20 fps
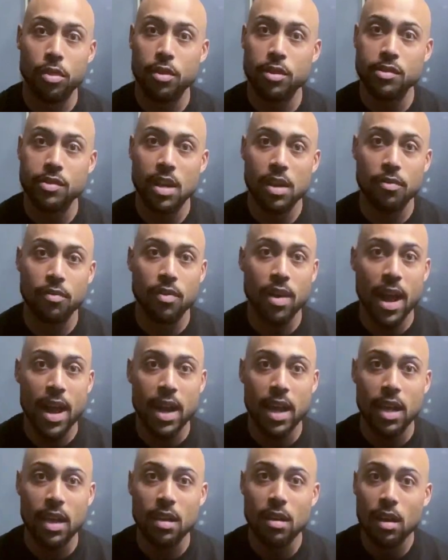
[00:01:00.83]
Thursday,
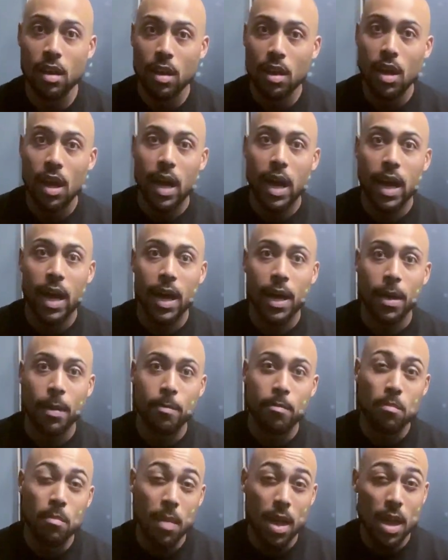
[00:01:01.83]
Friday,
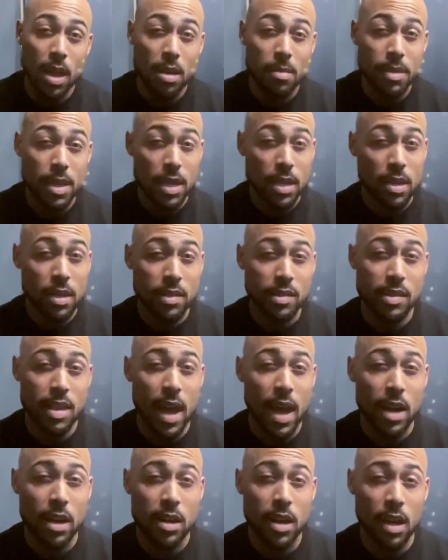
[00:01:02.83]
maybe into
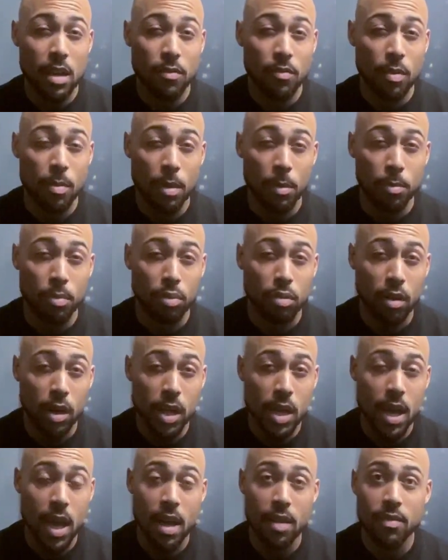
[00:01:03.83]
Saturday from a
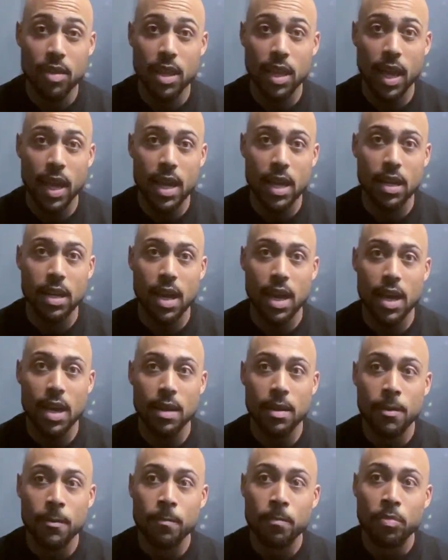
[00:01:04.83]
pretty heavy leg
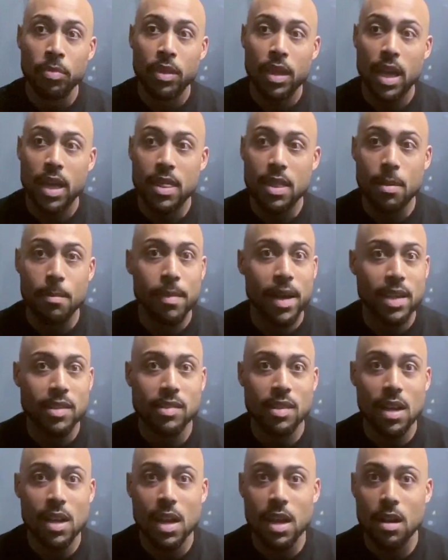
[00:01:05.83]
day. And then by
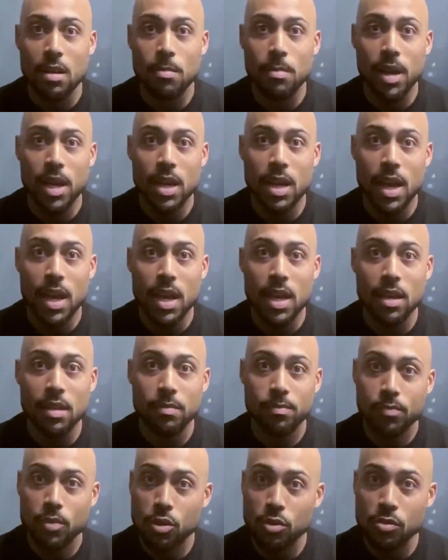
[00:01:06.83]
Sunday or Monday,
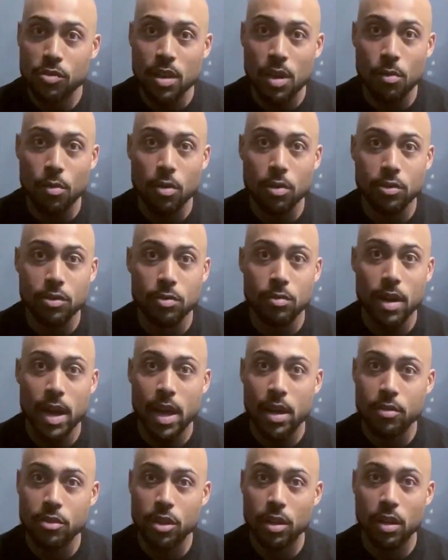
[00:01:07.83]
Tuesday rolls
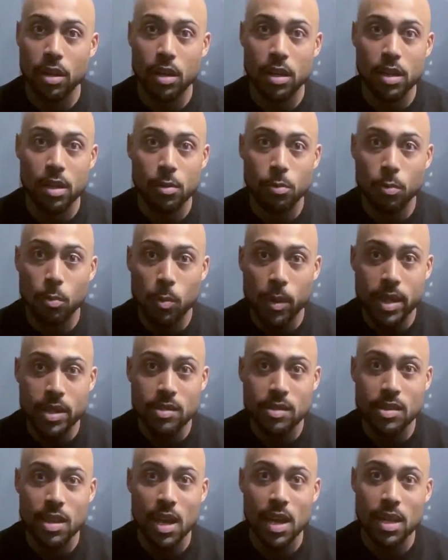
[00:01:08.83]
around, you're good.
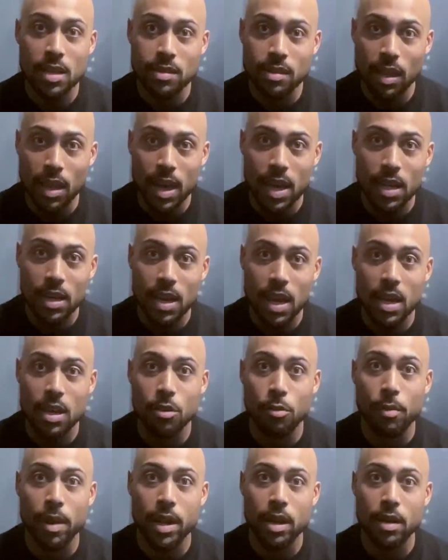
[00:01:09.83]
Wednesday, it's leg day,
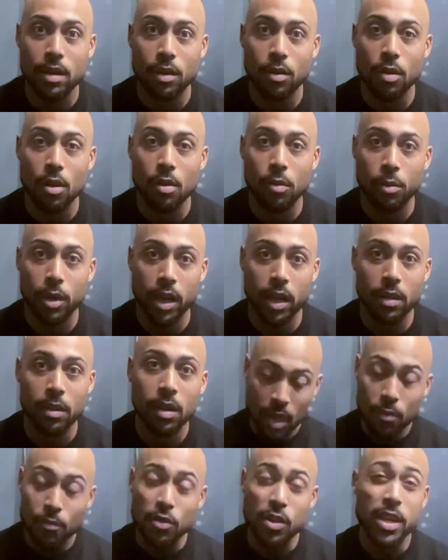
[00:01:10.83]
you're ready to go again.
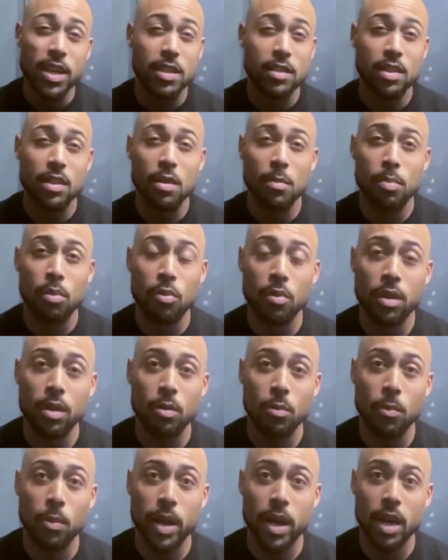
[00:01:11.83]
If you get to the
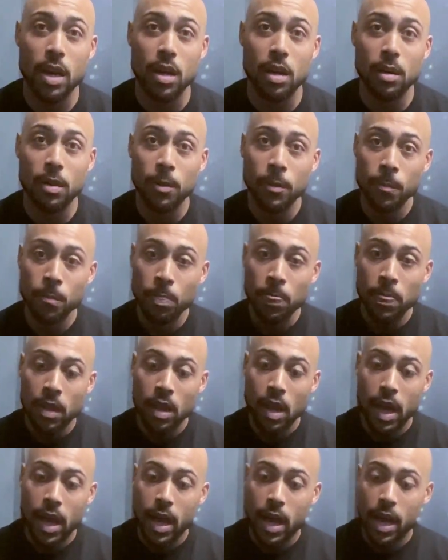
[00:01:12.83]
point where
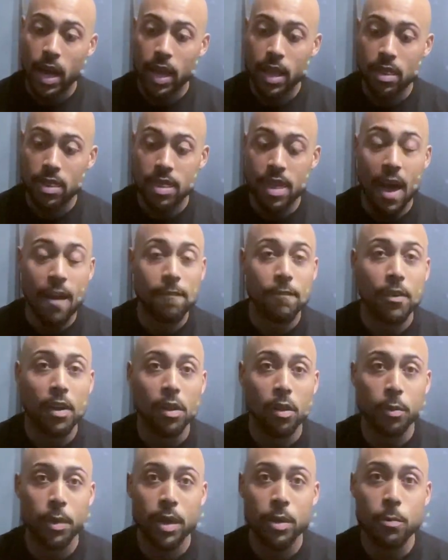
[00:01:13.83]
that
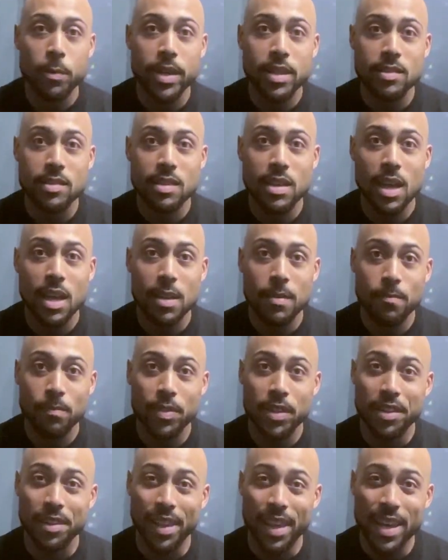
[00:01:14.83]
following Wednesday,
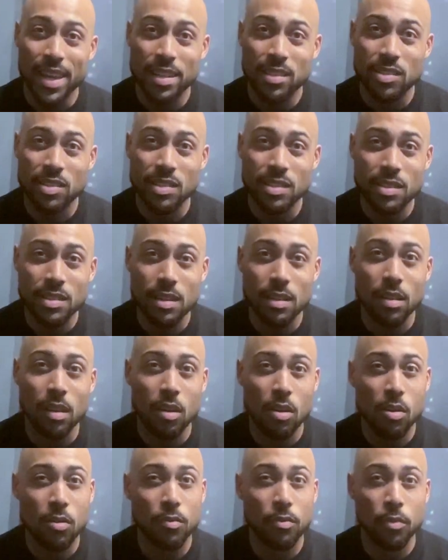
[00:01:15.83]
your legs still
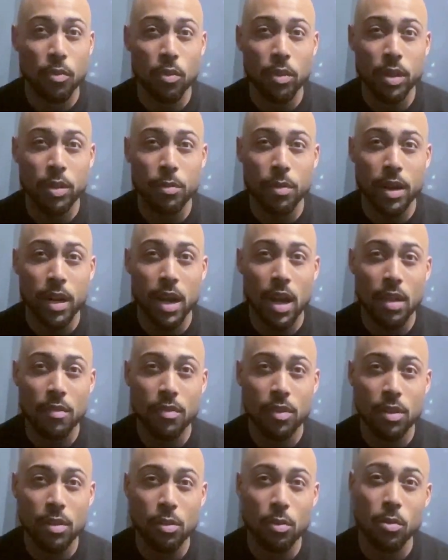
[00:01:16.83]
aren't fully
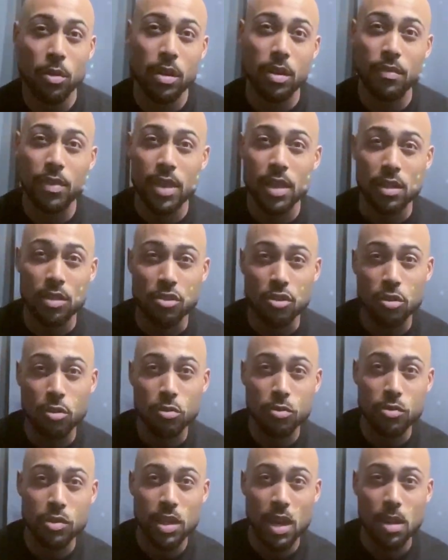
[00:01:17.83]
recovered, or even the
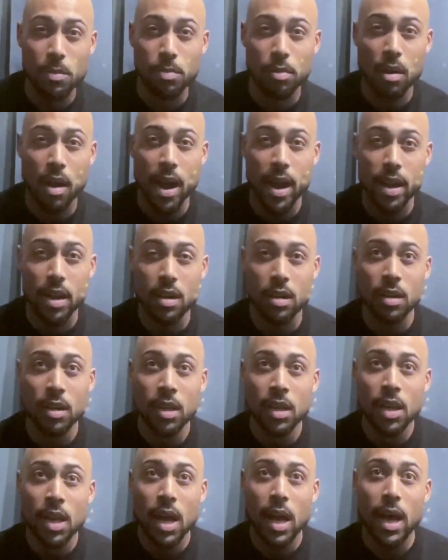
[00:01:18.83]
Tuesday prior,
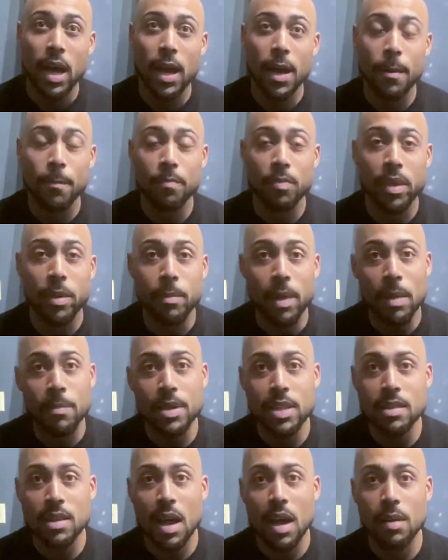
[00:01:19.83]
it might
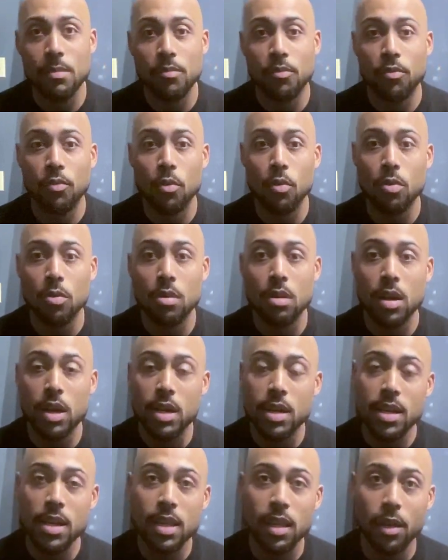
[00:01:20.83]
be time for a
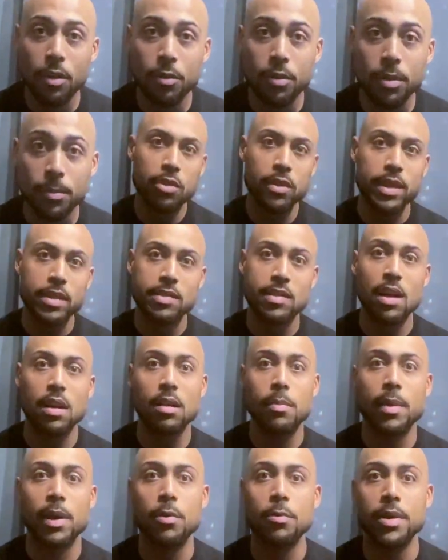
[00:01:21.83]
deload. So let's
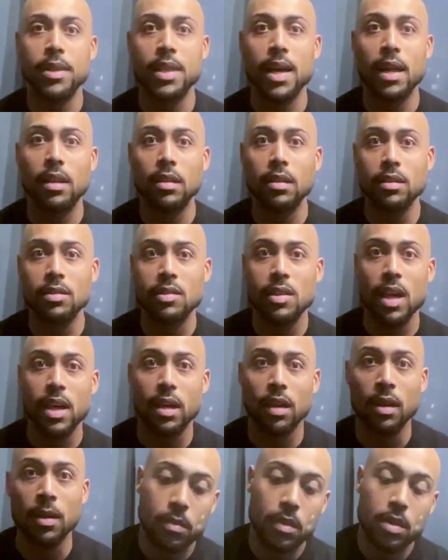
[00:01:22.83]
talk about what that looks
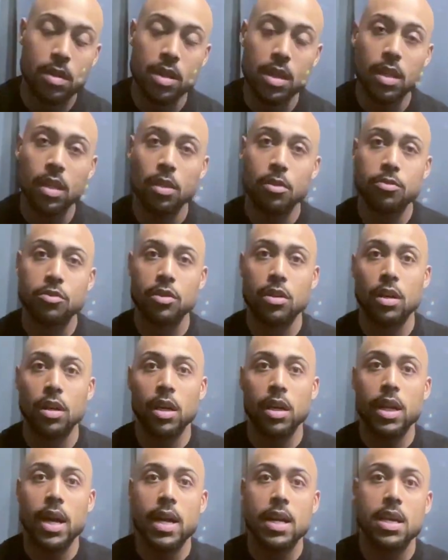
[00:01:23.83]
like. Deloads are a
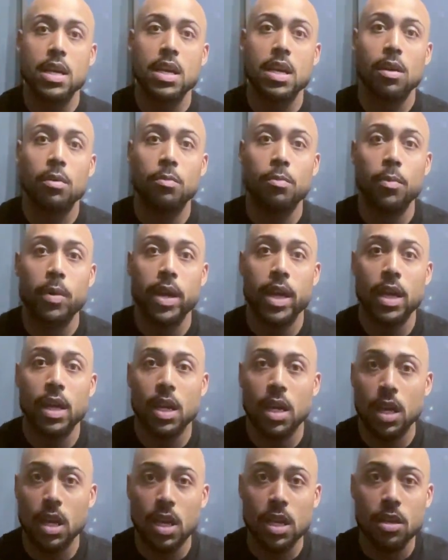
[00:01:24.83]
good idea when,
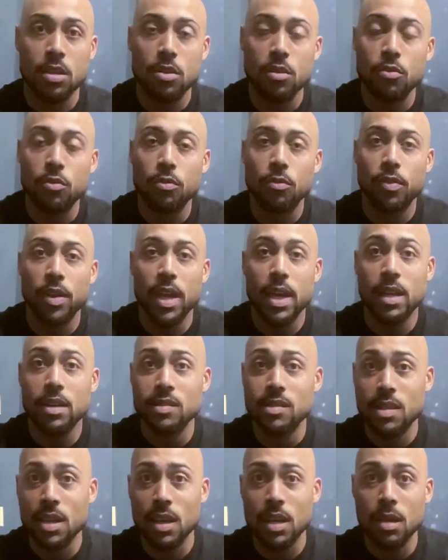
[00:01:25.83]
again, you've hit a
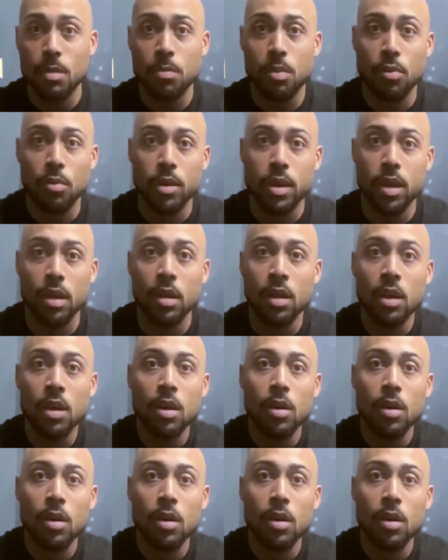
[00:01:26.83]
sticking point